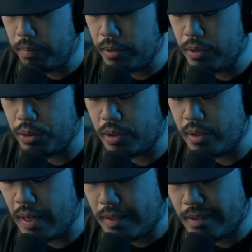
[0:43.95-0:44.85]
produce
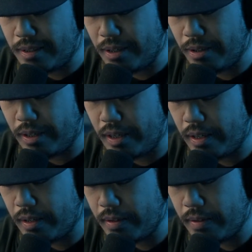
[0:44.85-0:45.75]

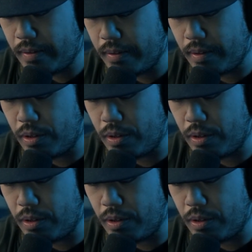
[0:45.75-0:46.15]
necessarily the